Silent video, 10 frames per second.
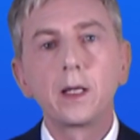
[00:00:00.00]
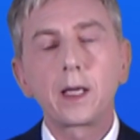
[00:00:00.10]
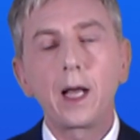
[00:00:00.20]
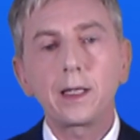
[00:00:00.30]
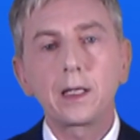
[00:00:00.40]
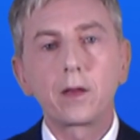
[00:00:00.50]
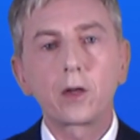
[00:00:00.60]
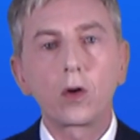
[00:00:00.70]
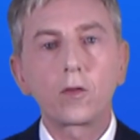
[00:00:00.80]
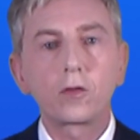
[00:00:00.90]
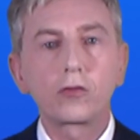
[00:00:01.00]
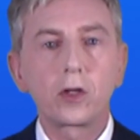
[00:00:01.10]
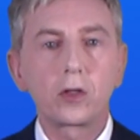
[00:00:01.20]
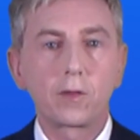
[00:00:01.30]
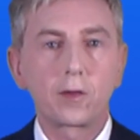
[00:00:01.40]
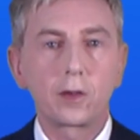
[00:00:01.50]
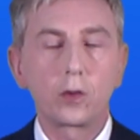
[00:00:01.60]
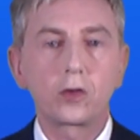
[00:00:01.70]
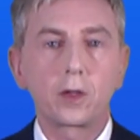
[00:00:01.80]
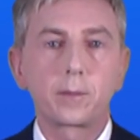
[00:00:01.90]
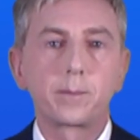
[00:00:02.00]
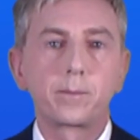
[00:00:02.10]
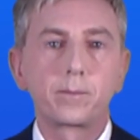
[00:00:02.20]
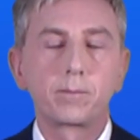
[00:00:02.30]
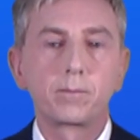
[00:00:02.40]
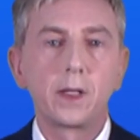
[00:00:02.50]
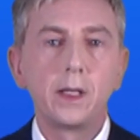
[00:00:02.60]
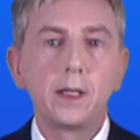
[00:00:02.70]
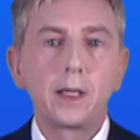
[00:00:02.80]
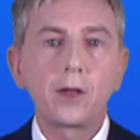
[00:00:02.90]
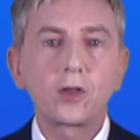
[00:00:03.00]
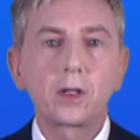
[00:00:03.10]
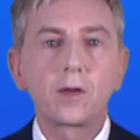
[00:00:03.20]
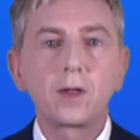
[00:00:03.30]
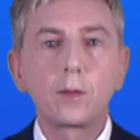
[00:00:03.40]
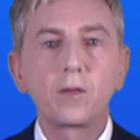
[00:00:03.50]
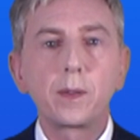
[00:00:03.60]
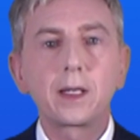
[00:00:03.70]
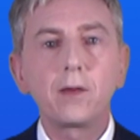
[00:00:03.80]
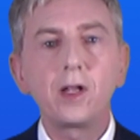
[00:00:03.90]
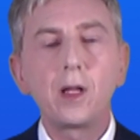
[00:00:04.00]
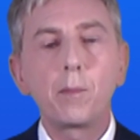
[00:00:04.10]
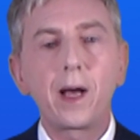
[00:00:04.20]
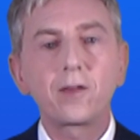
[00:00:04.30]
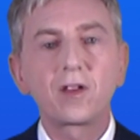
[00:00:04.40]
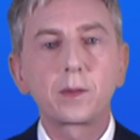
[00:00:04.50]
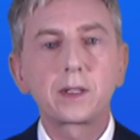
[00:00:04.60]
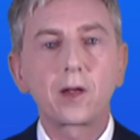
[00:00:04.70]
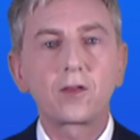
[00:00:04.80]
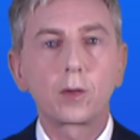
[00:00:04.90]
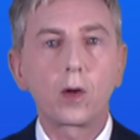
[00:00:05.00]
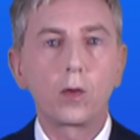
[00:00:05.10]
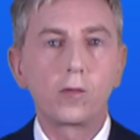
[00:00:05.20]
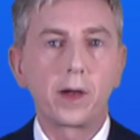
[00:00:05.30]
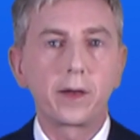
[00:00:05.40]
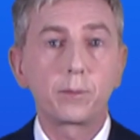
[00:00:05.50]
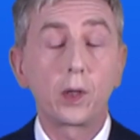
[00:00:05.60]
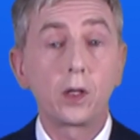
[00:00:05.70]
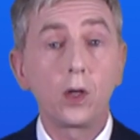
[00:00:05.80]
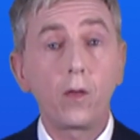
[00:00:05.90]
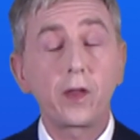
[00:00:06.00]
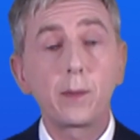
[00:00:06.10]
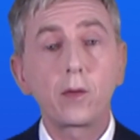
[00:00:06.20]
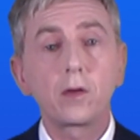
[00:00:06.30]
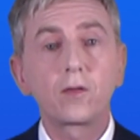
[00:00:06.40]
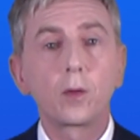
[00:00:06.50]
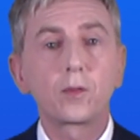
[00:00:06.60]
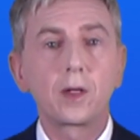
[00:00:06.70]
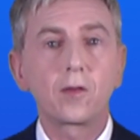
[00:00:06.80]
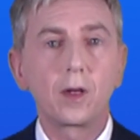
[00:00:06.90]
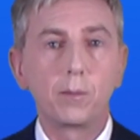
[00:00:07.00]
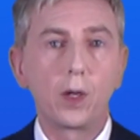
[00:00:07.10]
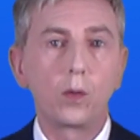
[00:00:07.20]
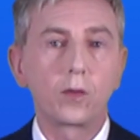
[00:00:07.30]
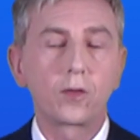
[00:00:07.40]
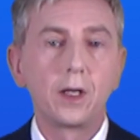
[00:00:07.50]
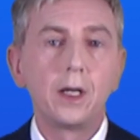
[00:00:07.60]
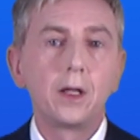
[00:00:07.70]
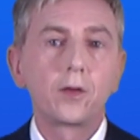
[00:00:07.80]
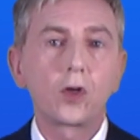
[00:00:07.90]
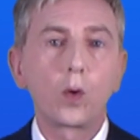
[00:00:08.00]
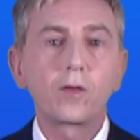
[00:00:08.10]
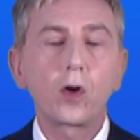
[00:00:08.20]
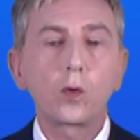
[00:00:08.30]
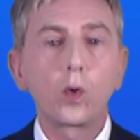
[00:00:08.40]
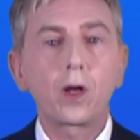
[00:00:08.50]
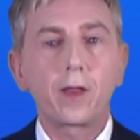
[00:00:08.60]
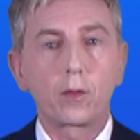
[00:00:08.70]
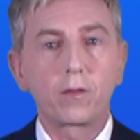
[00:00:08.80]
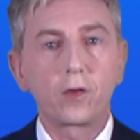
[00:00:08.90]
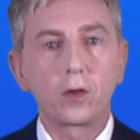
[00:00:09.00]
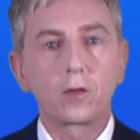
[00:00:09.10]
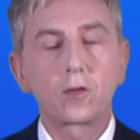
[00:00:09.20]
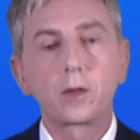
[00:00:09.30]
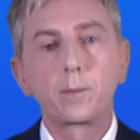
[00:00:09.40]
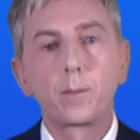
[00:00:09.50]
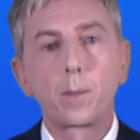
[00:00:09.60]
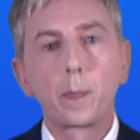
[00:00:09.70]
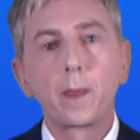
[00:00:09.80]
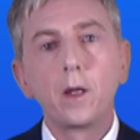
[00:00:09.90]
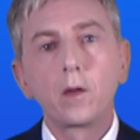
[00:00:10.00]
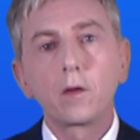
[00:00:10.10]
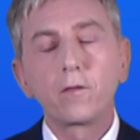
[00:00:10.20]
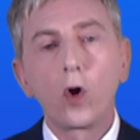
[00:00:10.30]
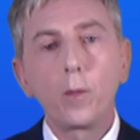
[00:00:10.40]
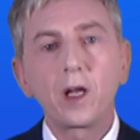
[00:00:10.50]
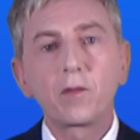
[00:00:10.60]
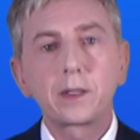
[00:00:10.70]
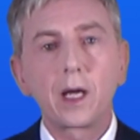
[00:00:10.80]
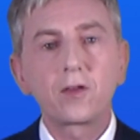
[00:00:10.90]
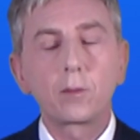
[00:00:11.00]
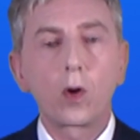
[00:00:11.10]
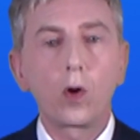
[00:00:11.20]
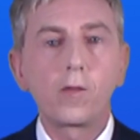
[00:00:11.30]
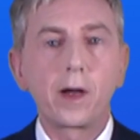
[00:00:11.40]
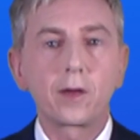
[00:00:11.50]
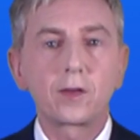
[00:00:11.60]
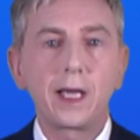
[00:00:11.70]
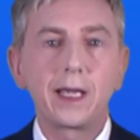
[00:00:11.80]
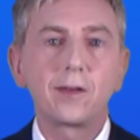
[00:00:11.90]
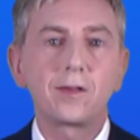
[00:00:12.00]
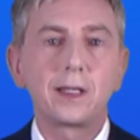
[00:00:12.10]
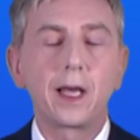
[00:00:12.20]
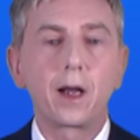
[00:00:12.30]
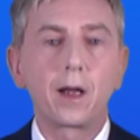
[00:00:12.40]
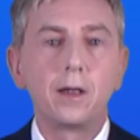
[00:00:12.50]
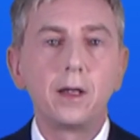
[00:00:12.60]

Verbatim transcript: Calculate the concentration of the solution. As you can see, we've been given the mass of potassium chloride, but not the amount of substance in moles, so we've got to work that out first. The formula of potassium chloride is KCl.